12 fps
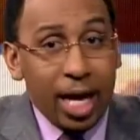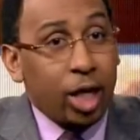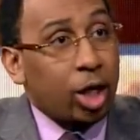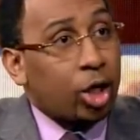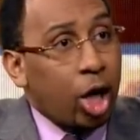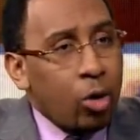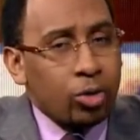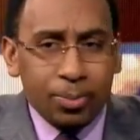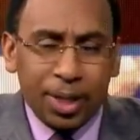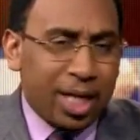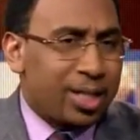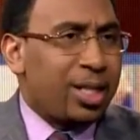and a coach,
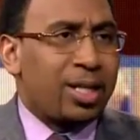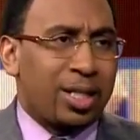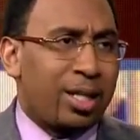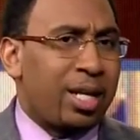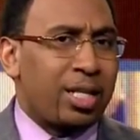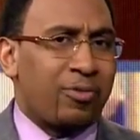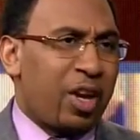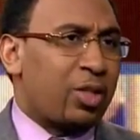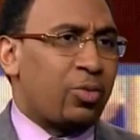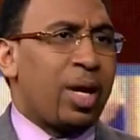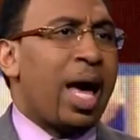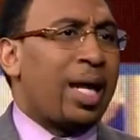because listen, let's
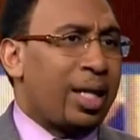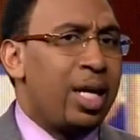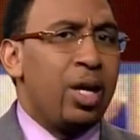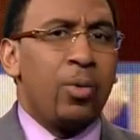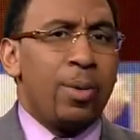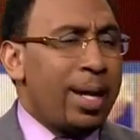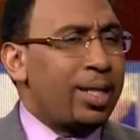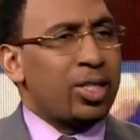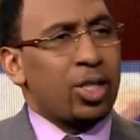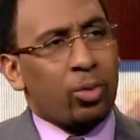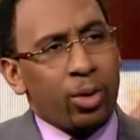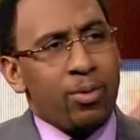face reality. We may
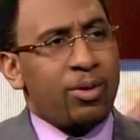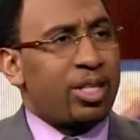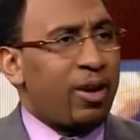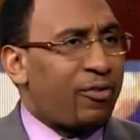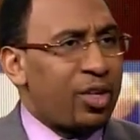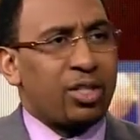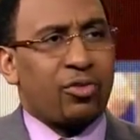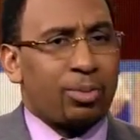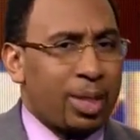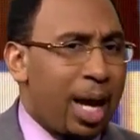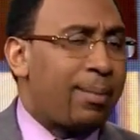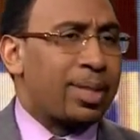disagree with Jeff Fisher from
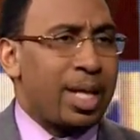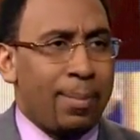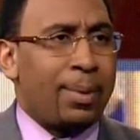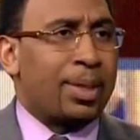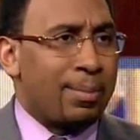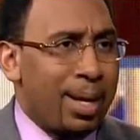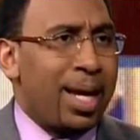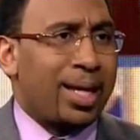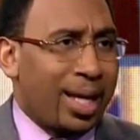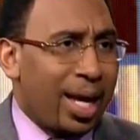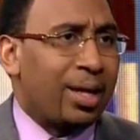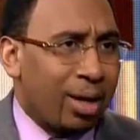time to time, but the man
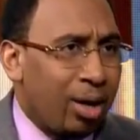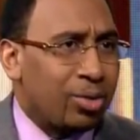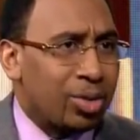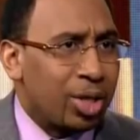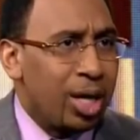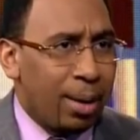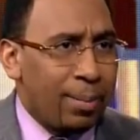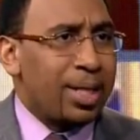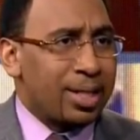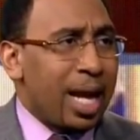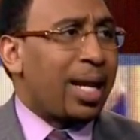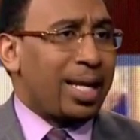can not coach. Sure. I mean,
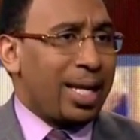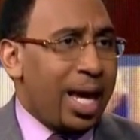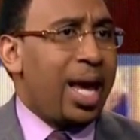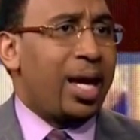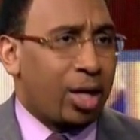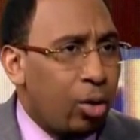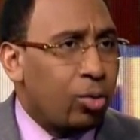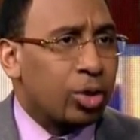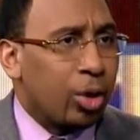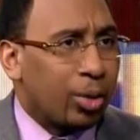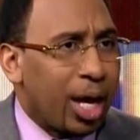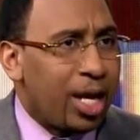it's not like he can't coach,
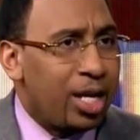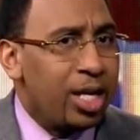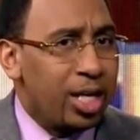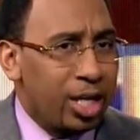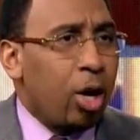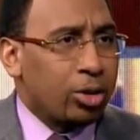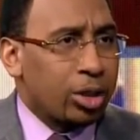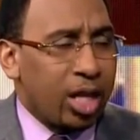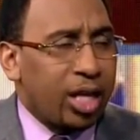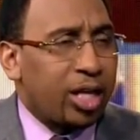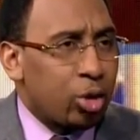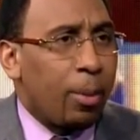mm-hmm. okay? Mm -hmm. He knows a
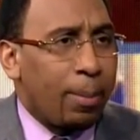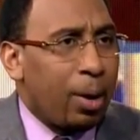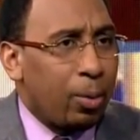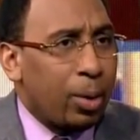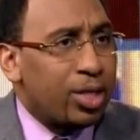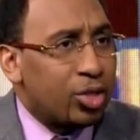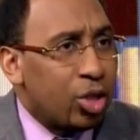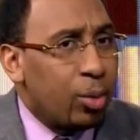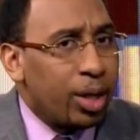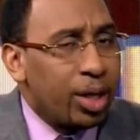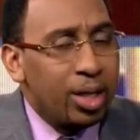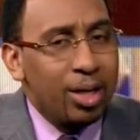thing or two about what he's
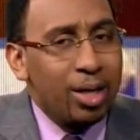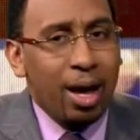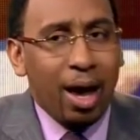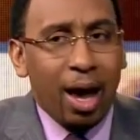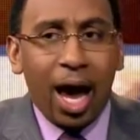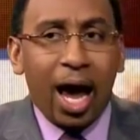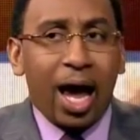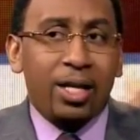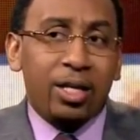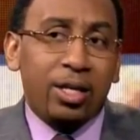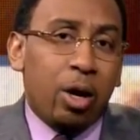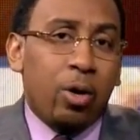doing. -hmm. I,
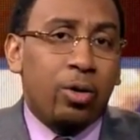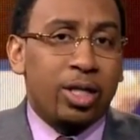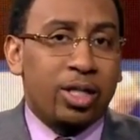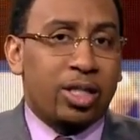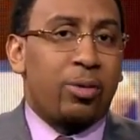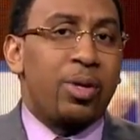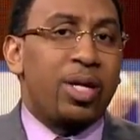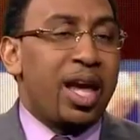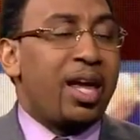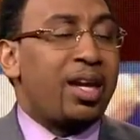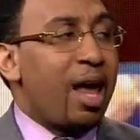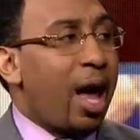you know, listen, we
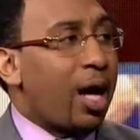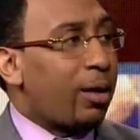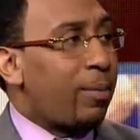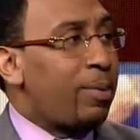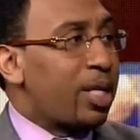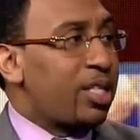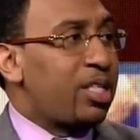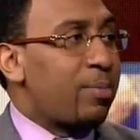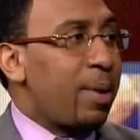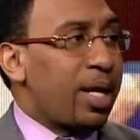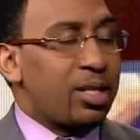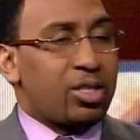can't knock him because he's
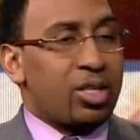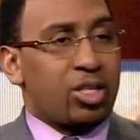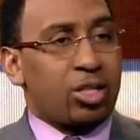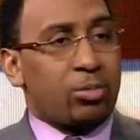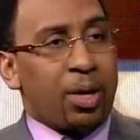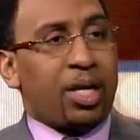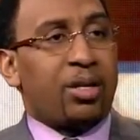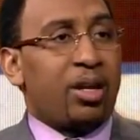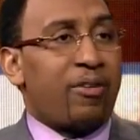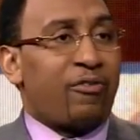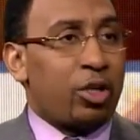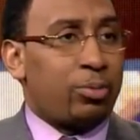making decisions bigger
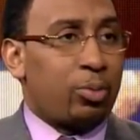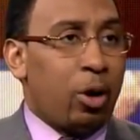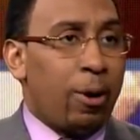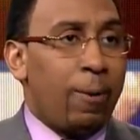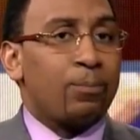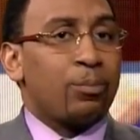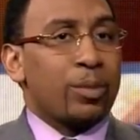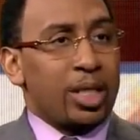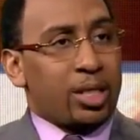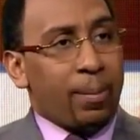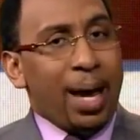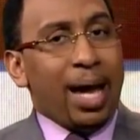than football. Mm -hmm.
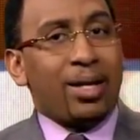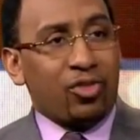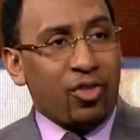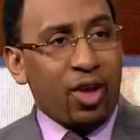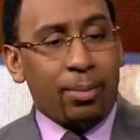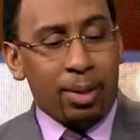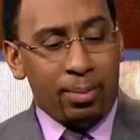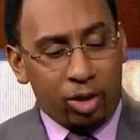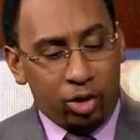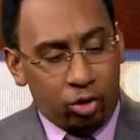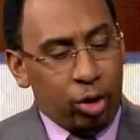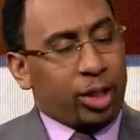It's about his family. But
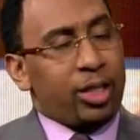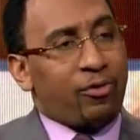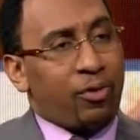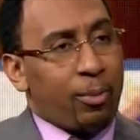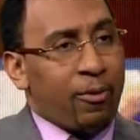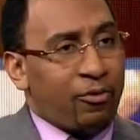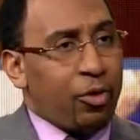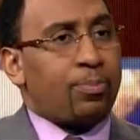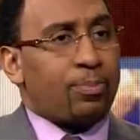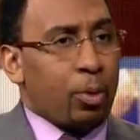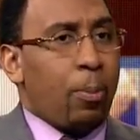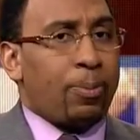strictly from a
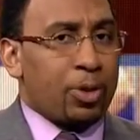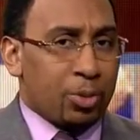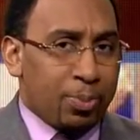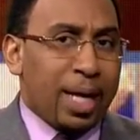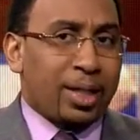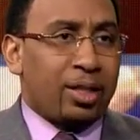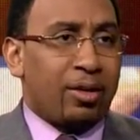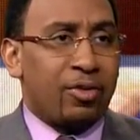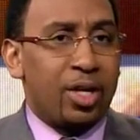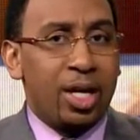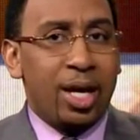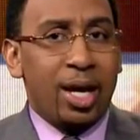football perspective,
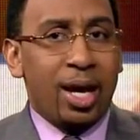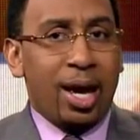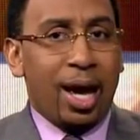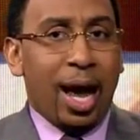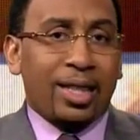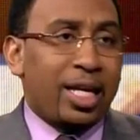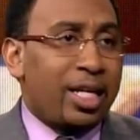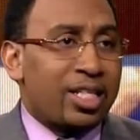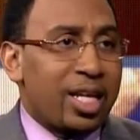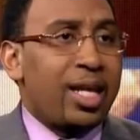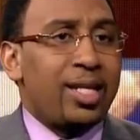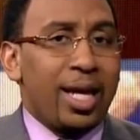I think
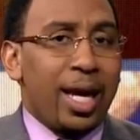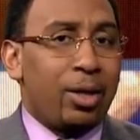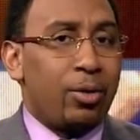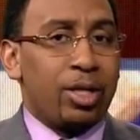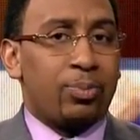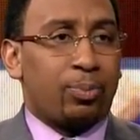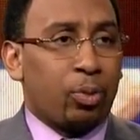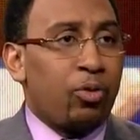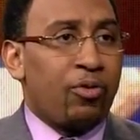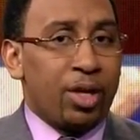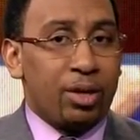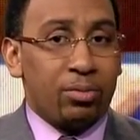San Diego has
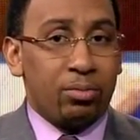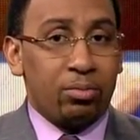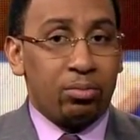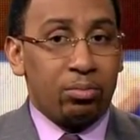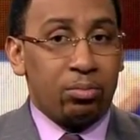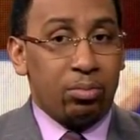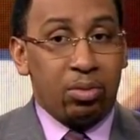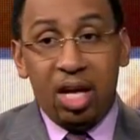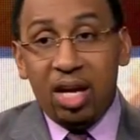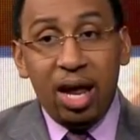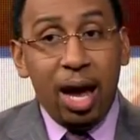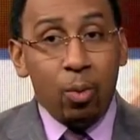proven
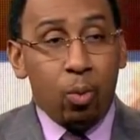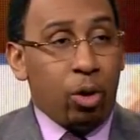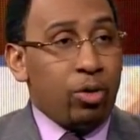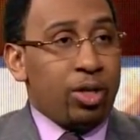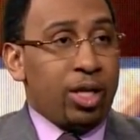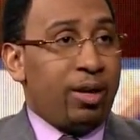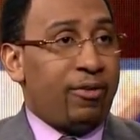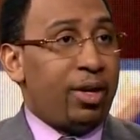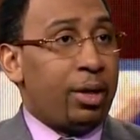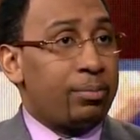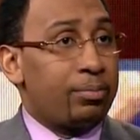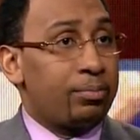they're not worthy of
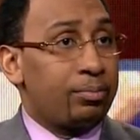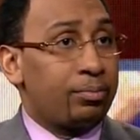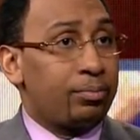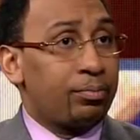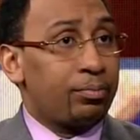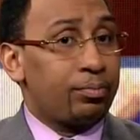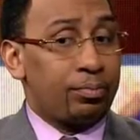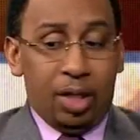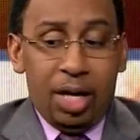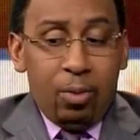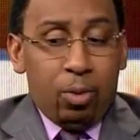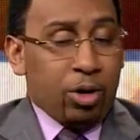him. Mm.
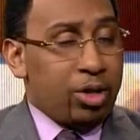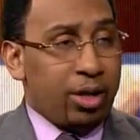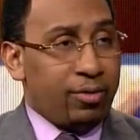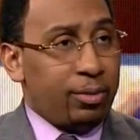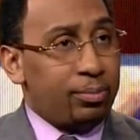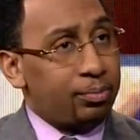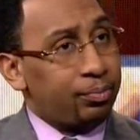They're not worthy of him.